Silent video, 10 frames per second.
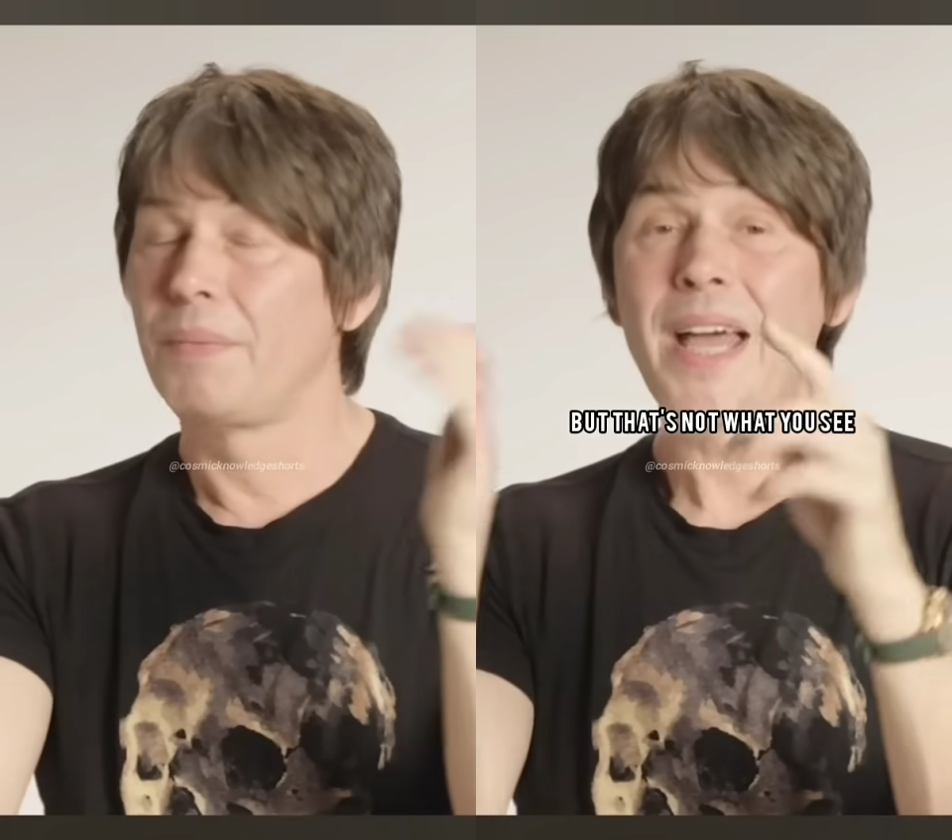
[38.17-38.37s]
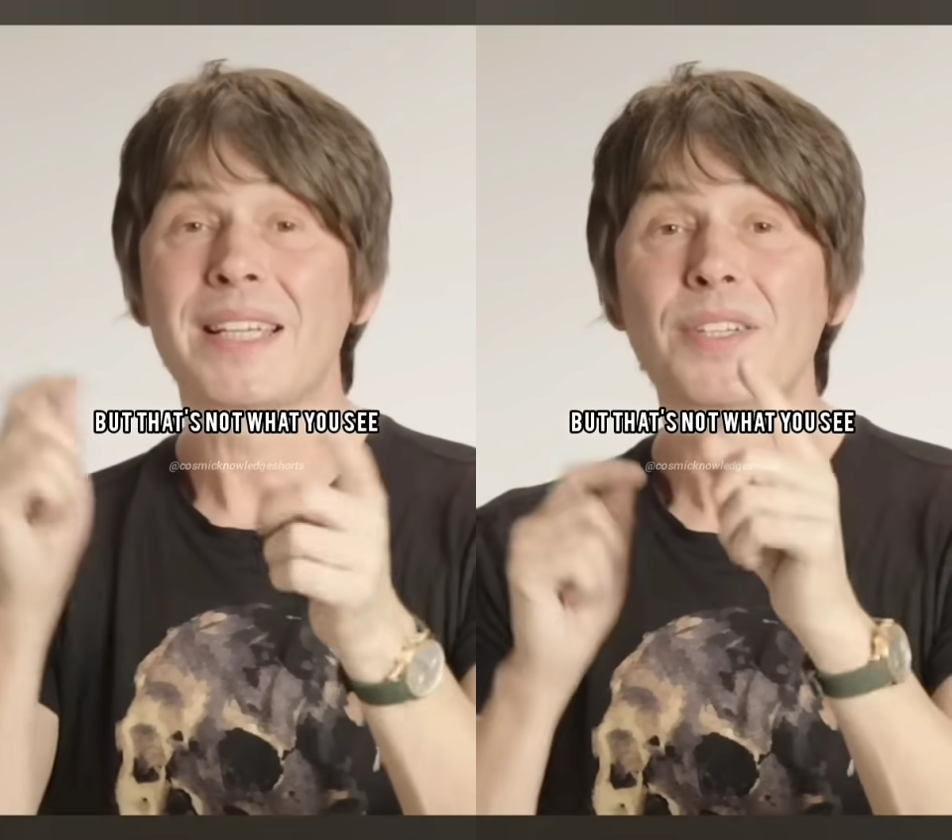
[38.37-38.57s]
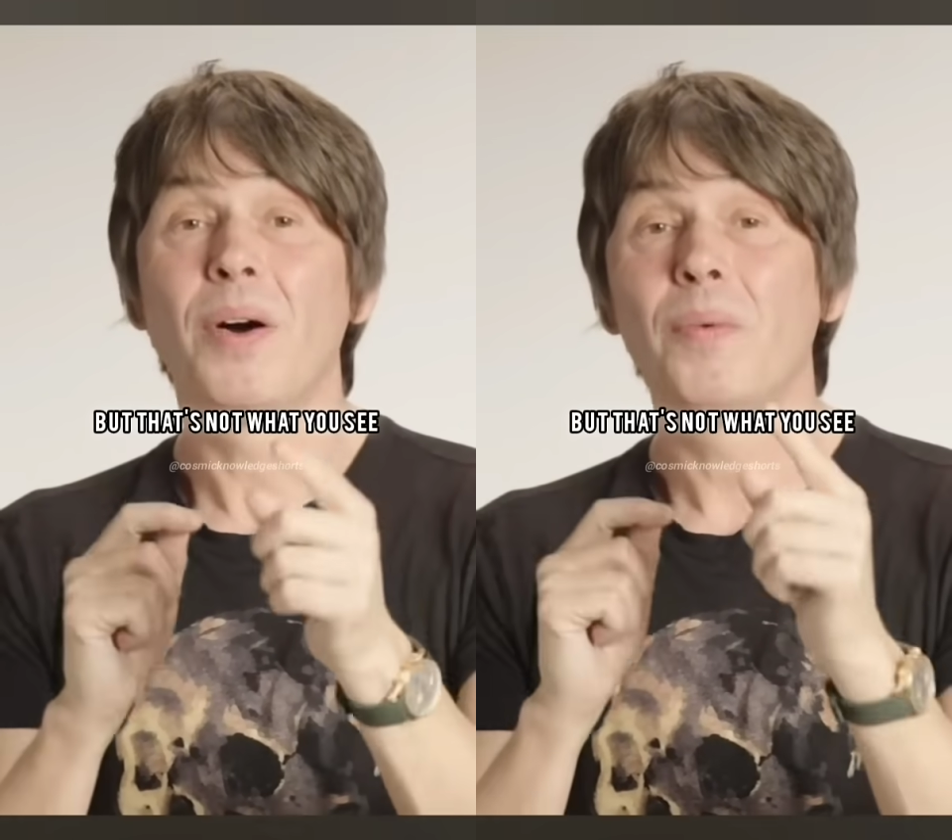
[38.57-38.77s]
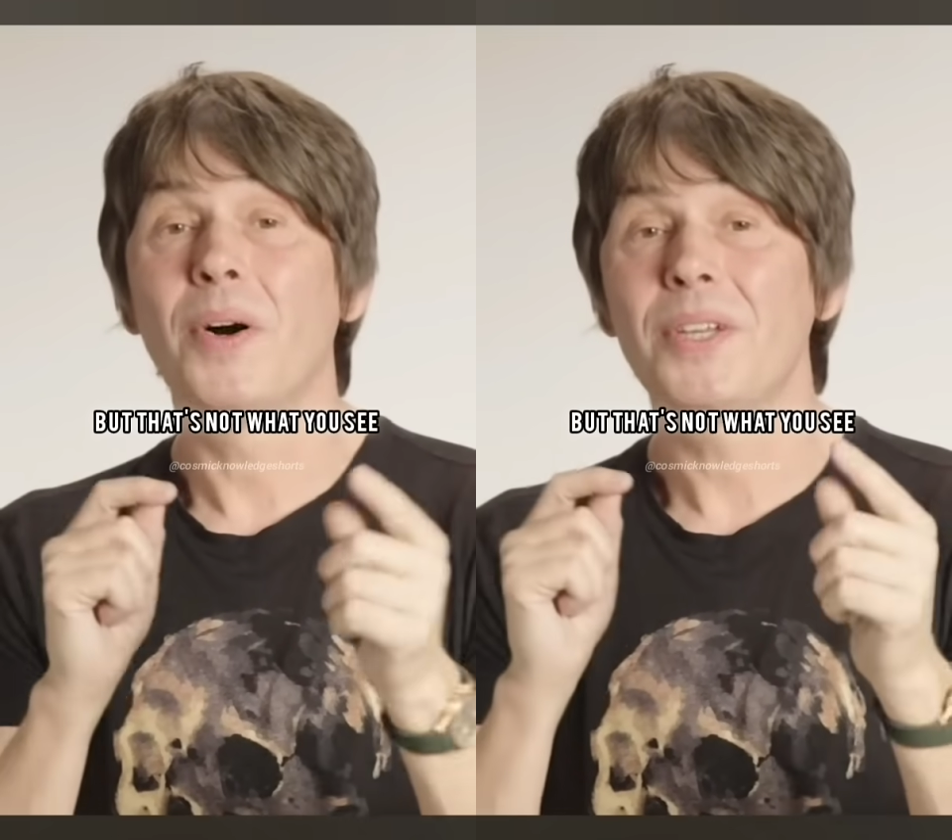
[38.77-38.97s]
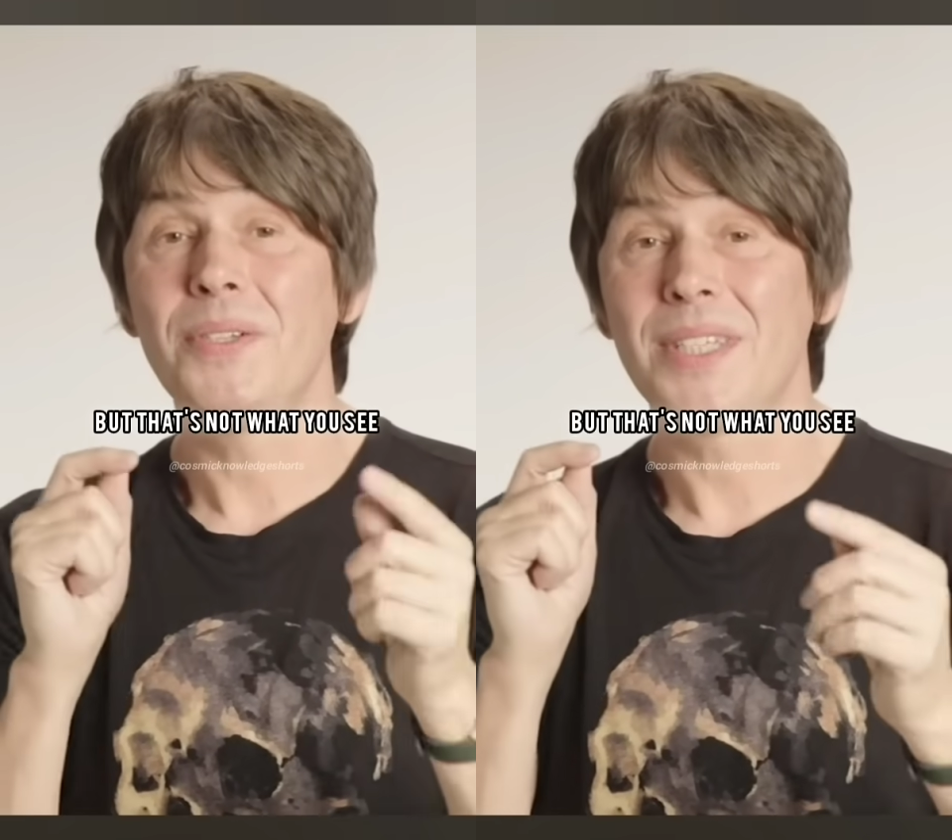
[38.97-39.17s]
But that's not
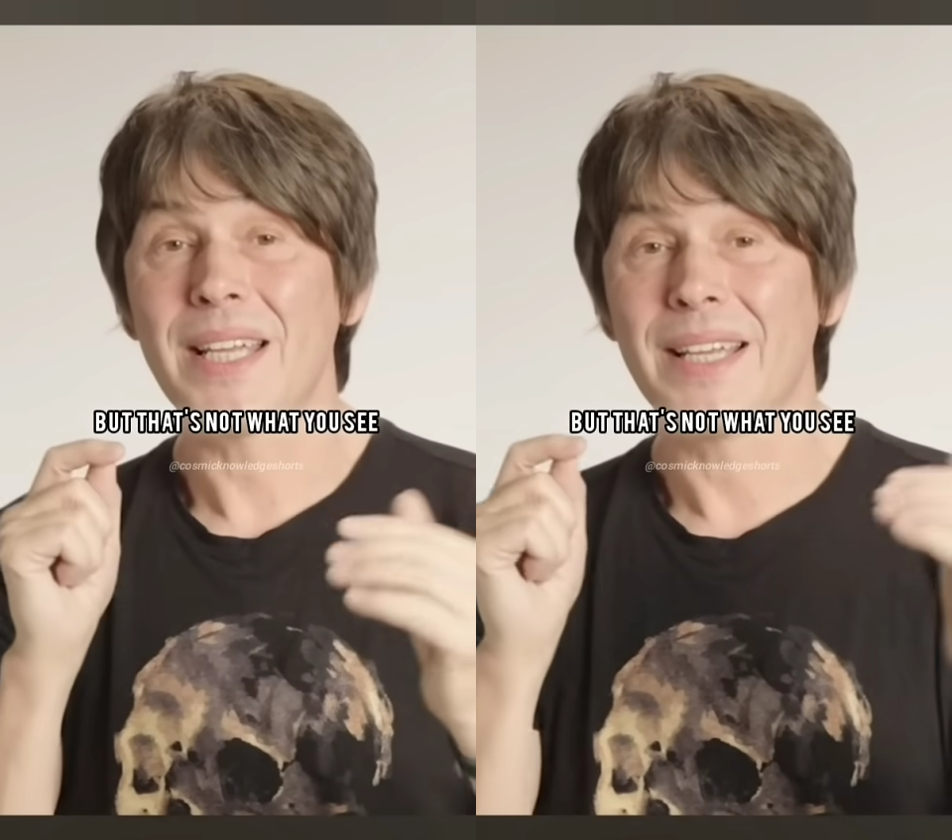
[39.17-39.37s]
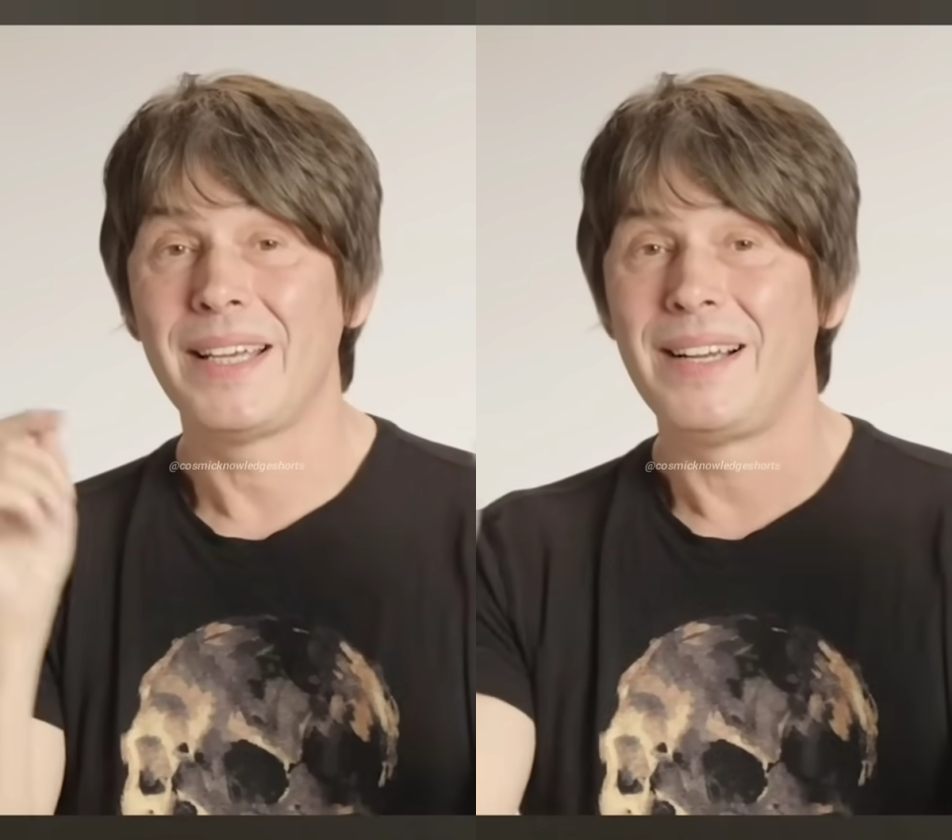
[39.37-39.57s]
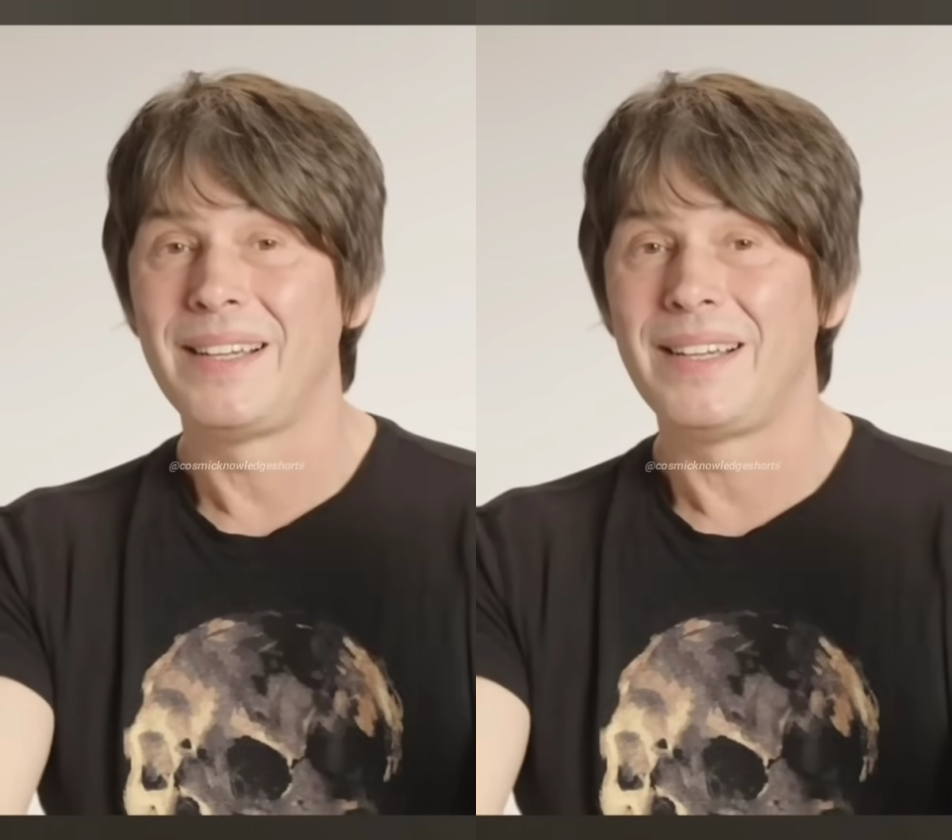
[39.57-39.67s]
what you see.